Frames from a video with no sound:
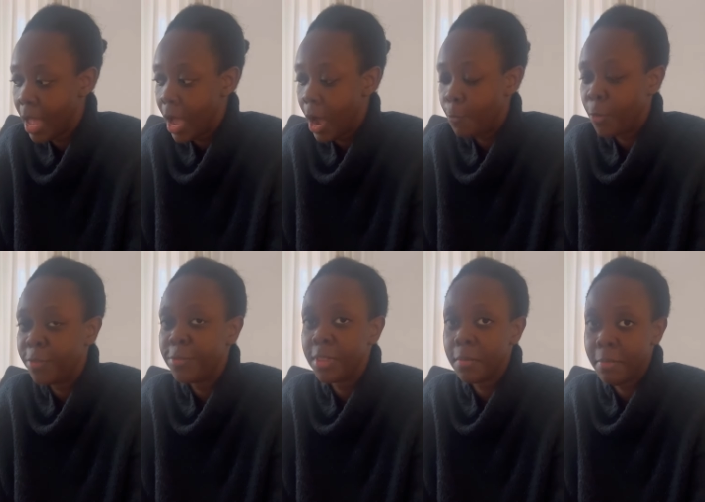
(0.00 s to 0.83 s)
I'm waiting
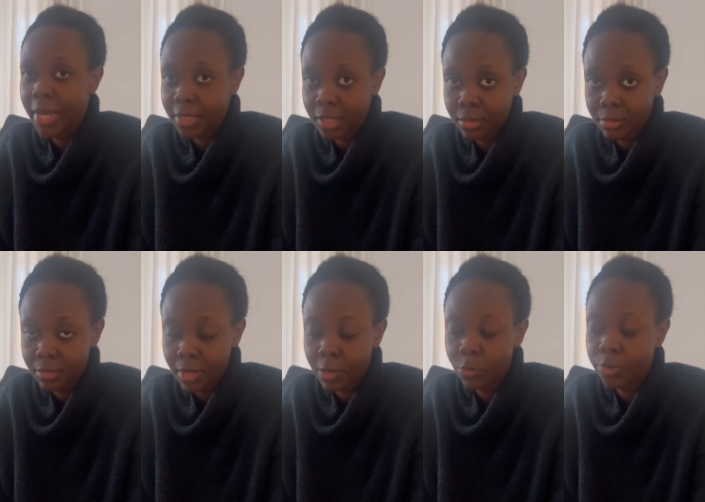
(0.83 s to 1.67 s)
for the bedding.
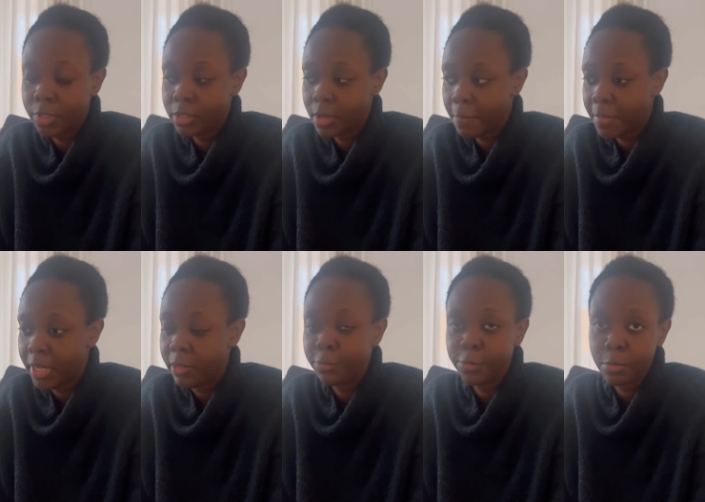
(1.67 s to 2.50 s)
I ordered some
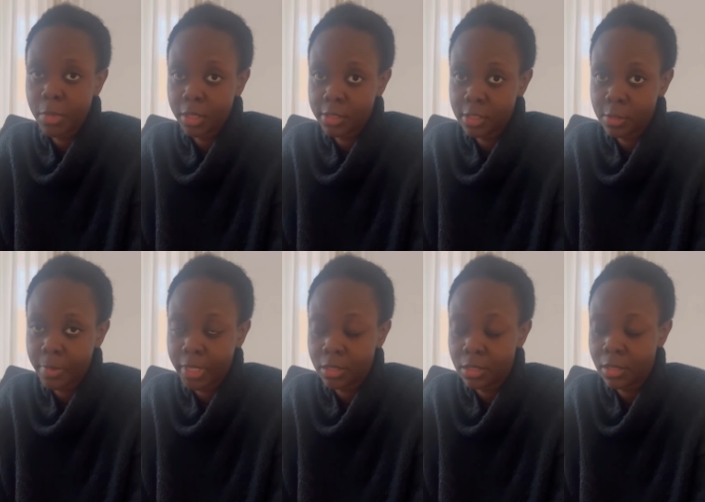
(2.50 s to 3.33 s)
bedding from Marks and
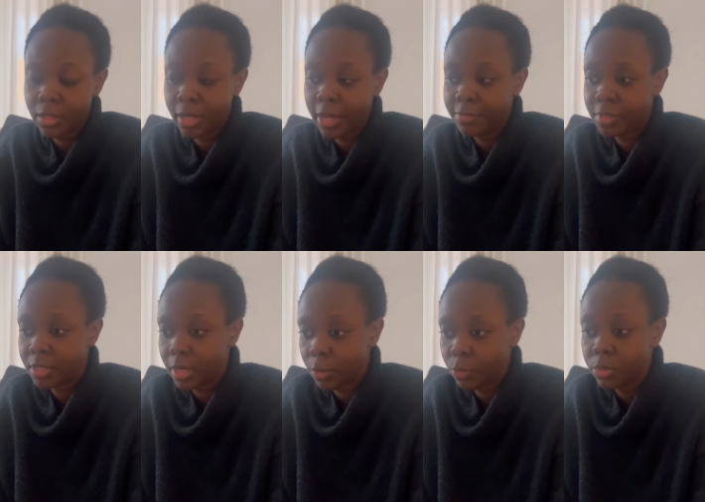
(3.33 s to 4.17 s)
Spencer. They have
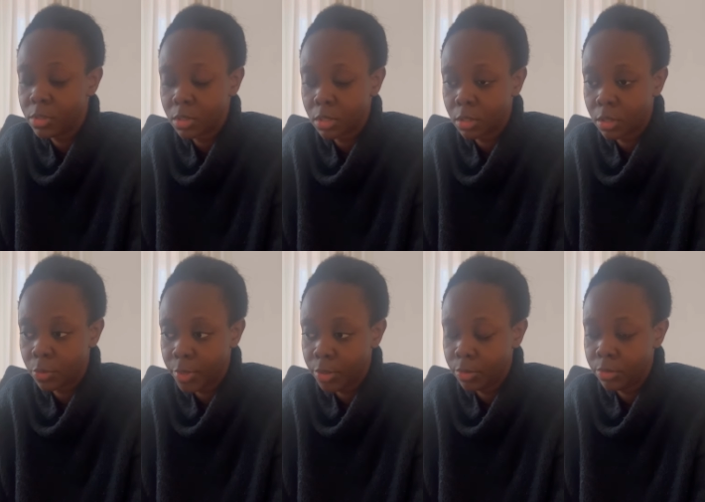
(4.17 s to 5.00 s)
sales
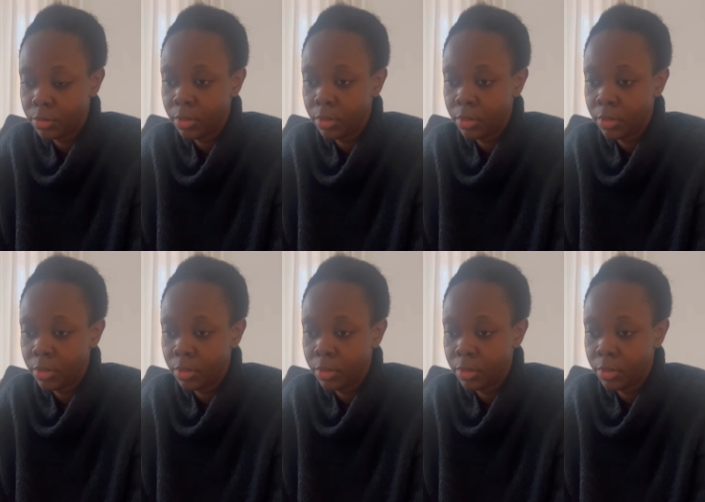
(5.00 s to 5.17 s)
going on.